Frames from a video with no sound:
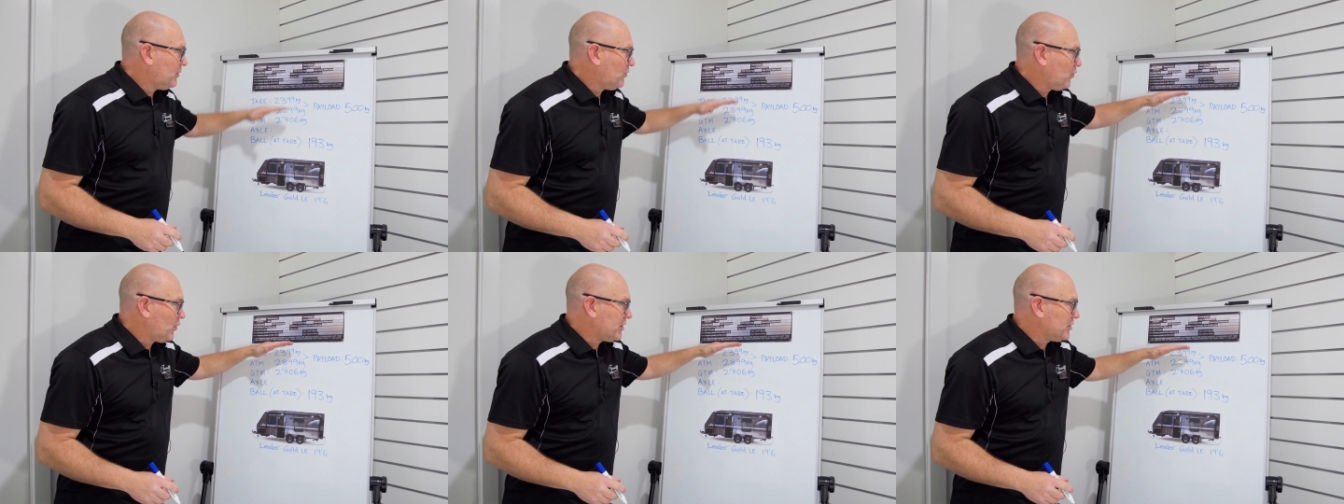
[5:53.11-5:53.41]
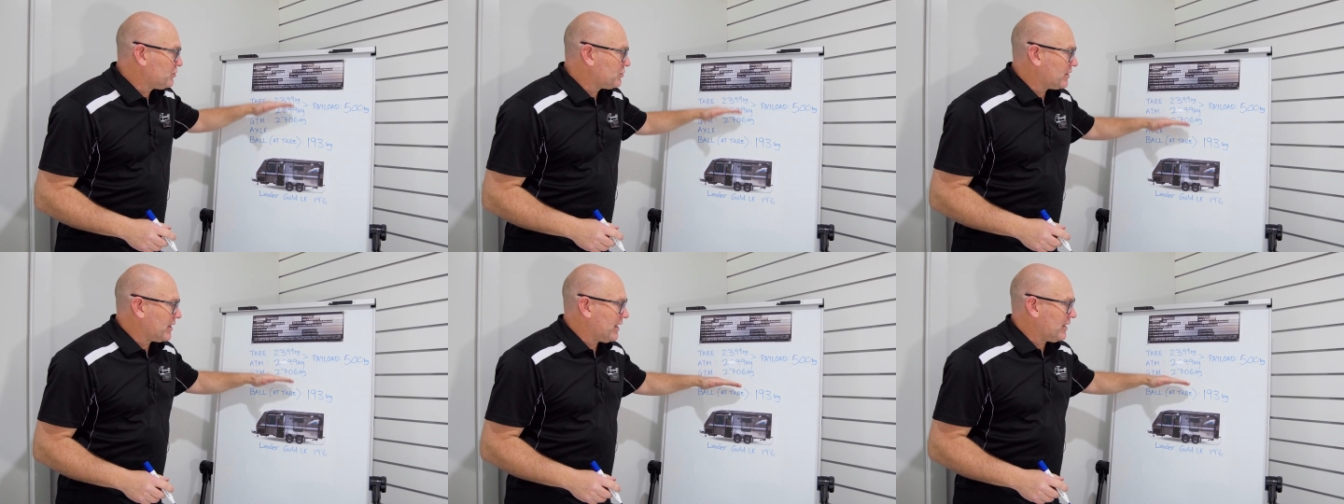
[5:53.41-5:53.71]
when
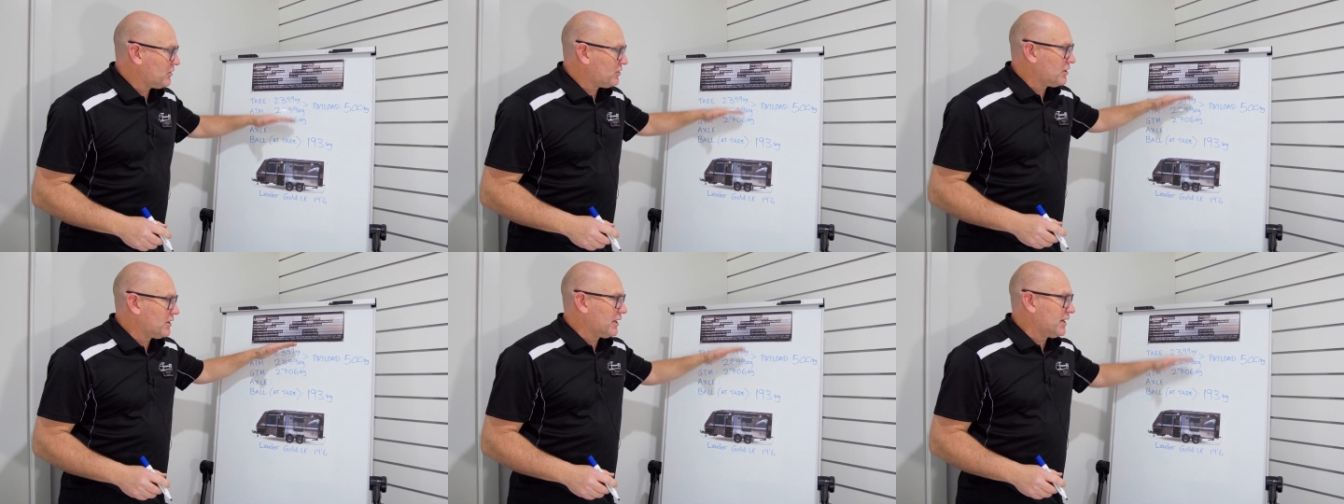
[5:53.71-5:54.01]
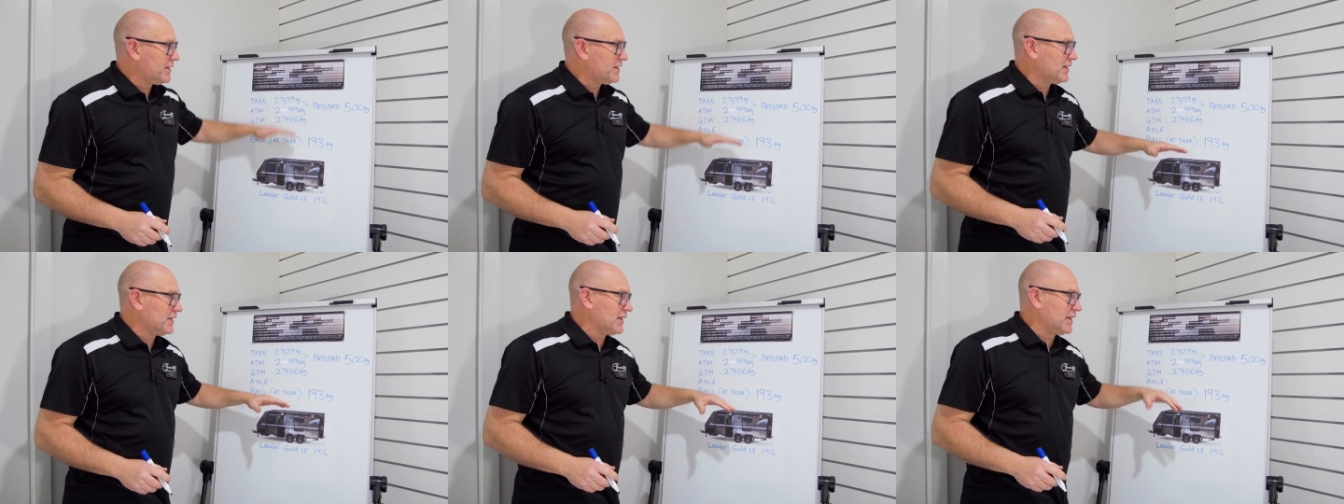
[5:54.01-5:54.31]
you're
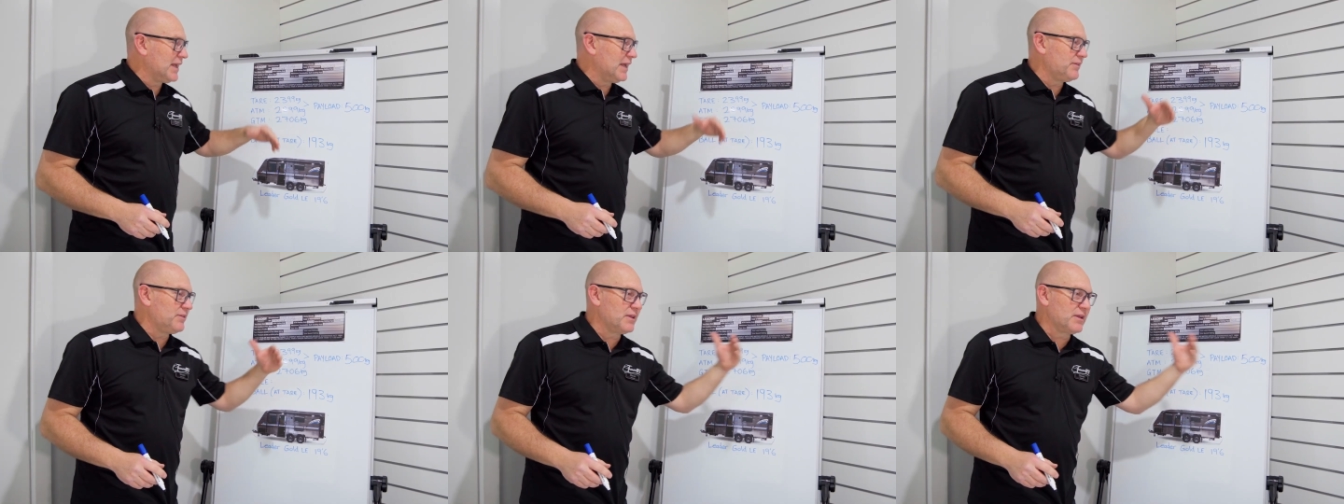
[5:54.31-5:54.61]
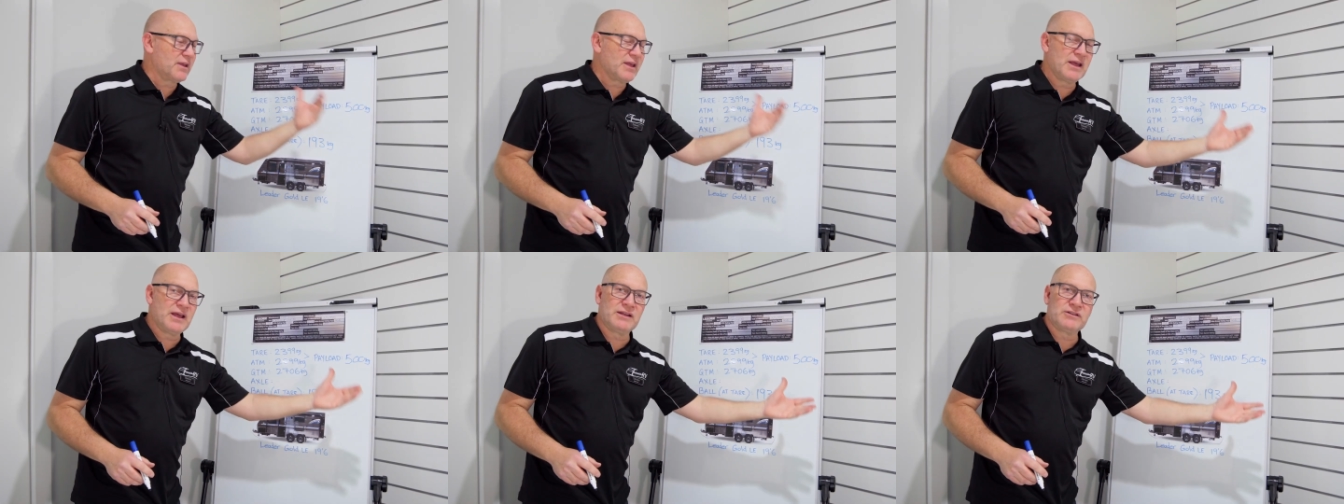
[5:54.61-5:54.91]
calculating can the
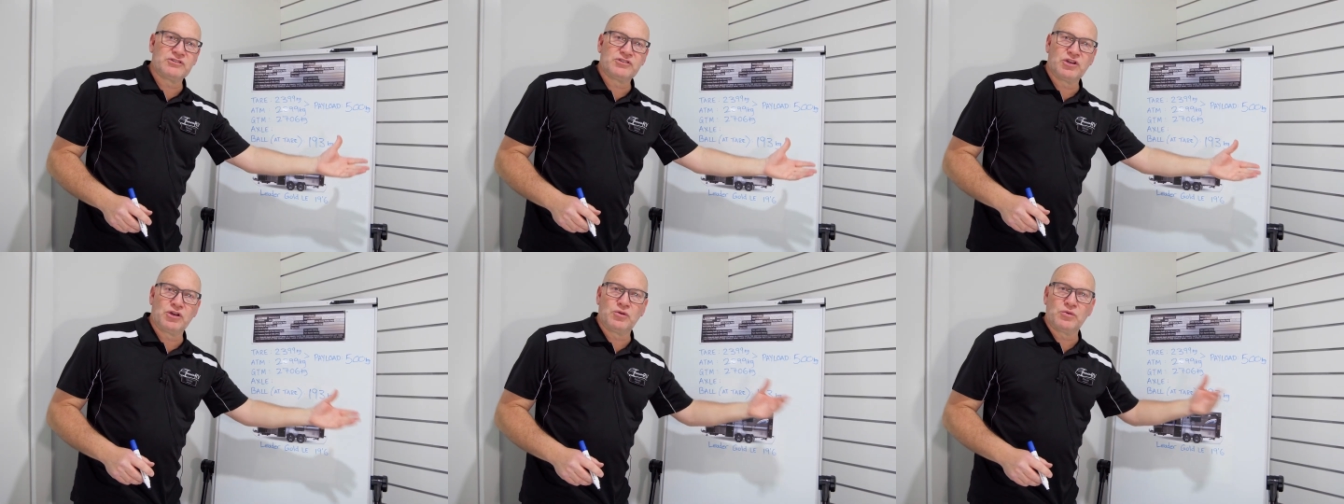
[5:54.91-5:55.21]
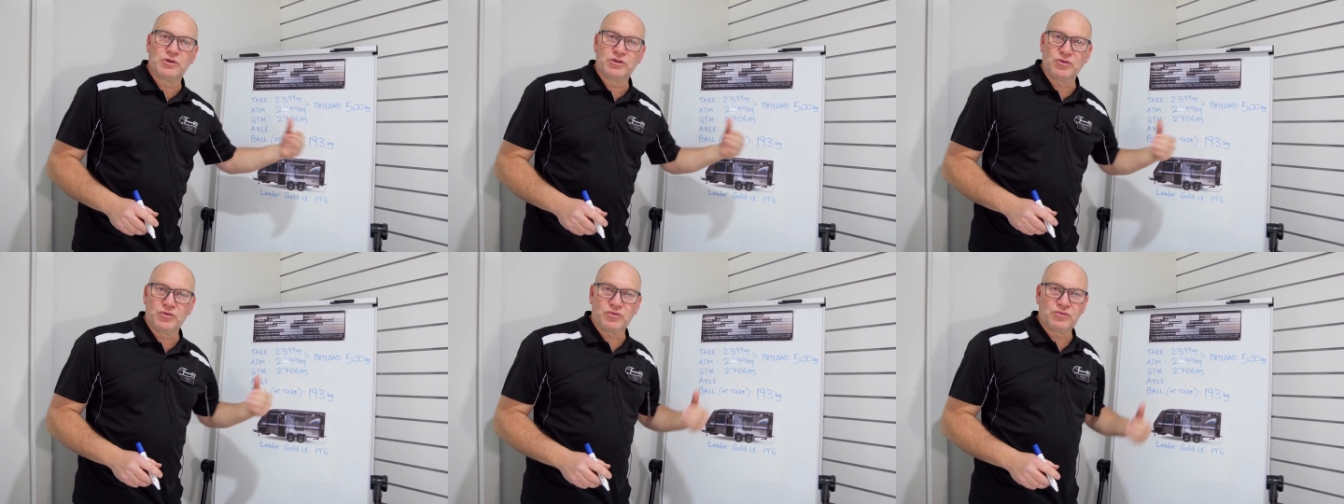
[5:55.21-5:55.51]
car
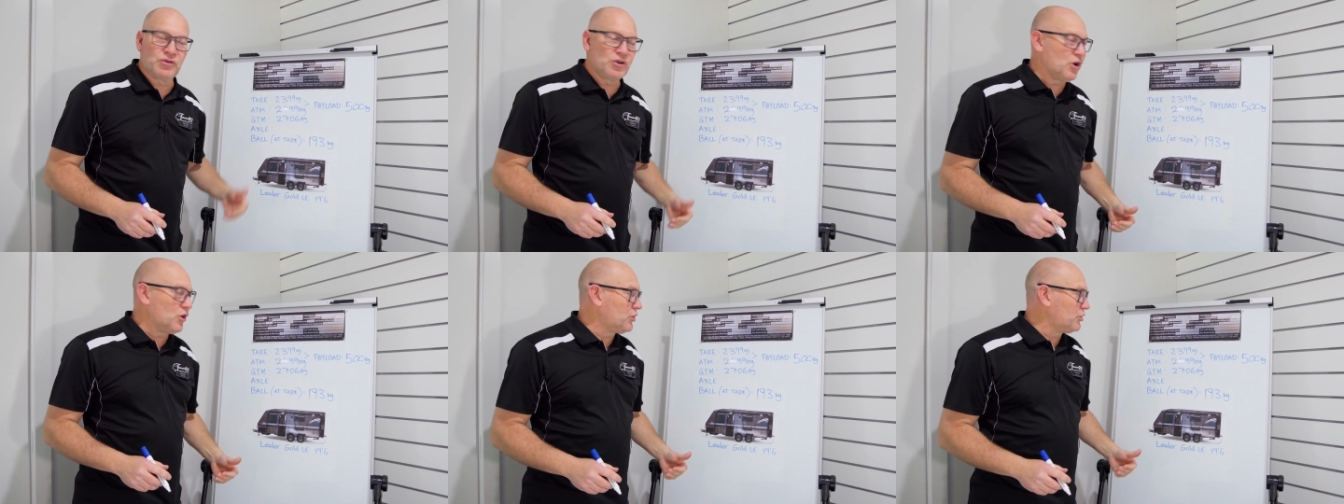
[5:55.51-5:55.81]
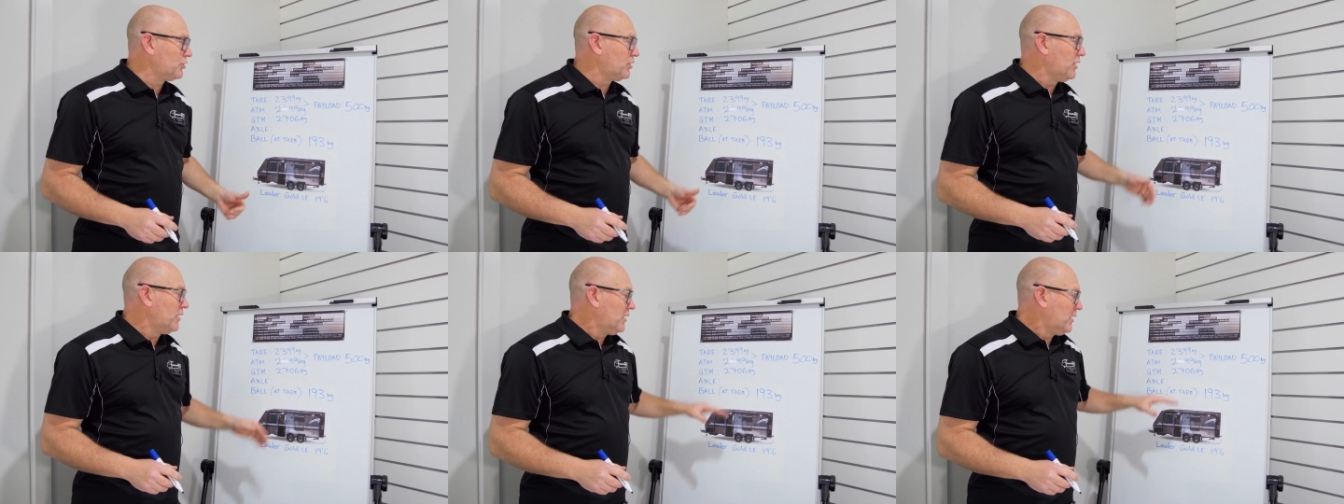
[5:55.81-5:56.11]
tow it or
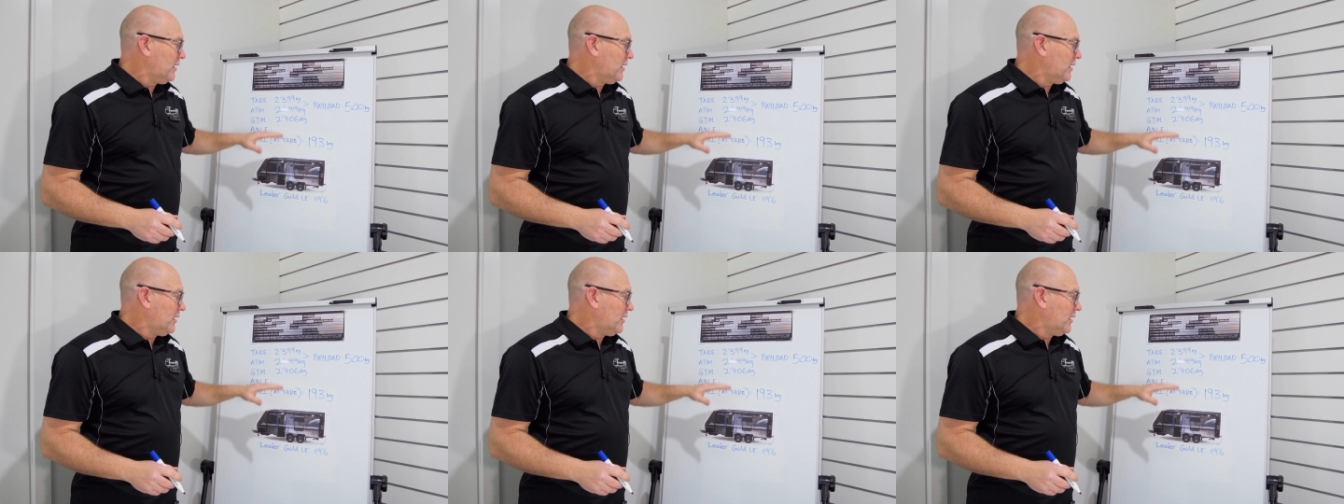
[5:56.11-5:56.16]
not,